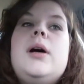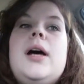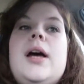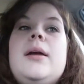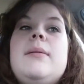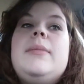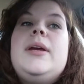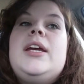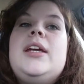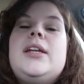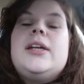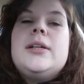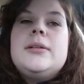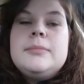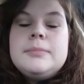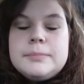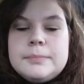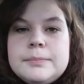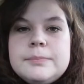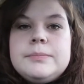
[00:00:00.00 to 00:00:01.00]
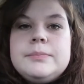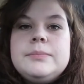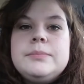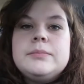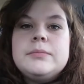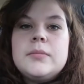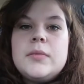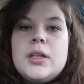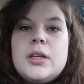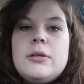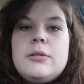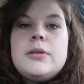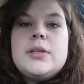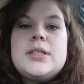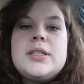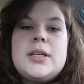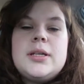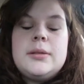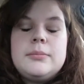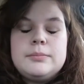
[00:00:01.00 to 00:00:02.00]
I made it. It
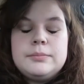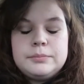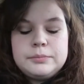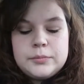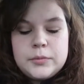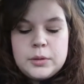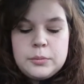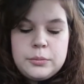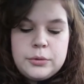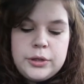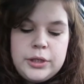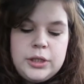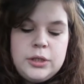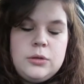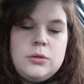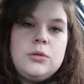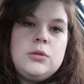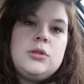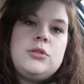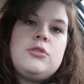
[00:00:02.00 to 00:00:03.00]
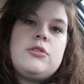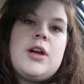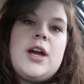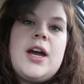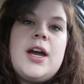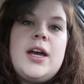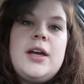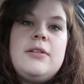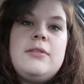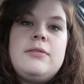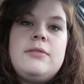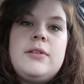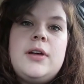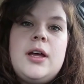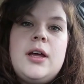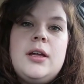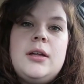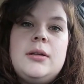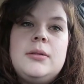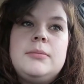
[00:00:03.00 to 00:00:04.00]
was um, a pretty cool drive.
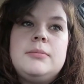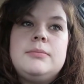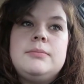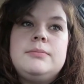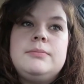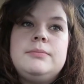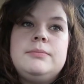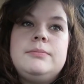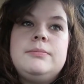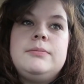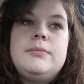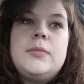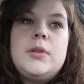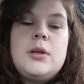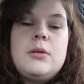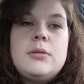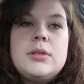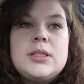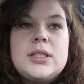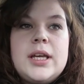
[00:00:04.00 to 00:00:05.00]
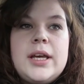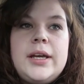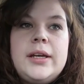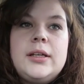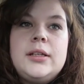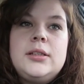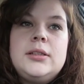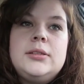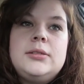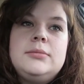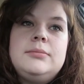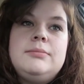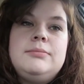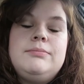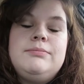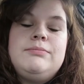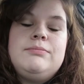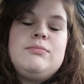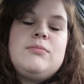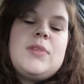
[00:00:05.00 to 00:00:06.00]
Um, there was like
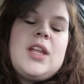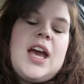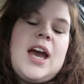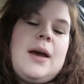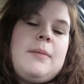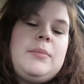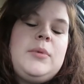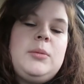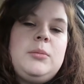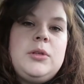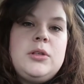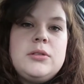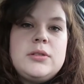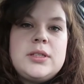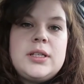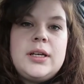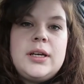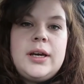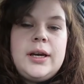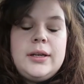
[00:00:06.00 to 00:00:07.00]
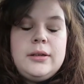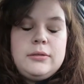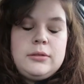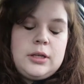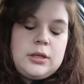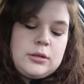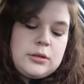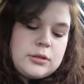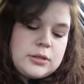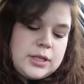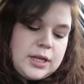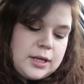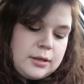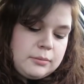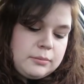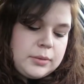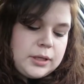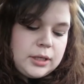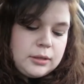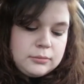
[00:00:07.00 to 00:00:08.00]
happy music. I don't
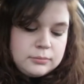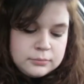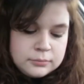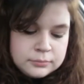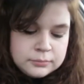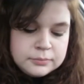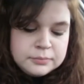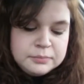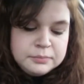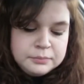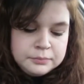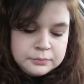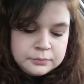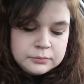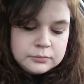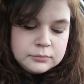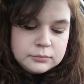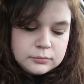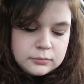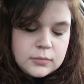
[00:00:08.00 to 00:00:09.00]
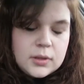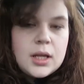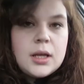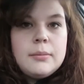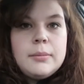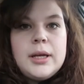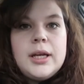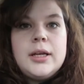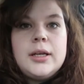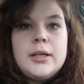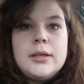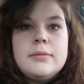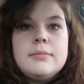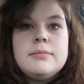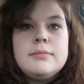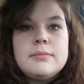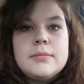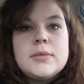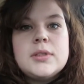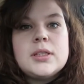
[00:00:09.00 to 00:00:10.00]
understand, but I made it.
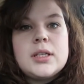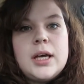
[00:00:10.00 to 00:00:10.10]
It's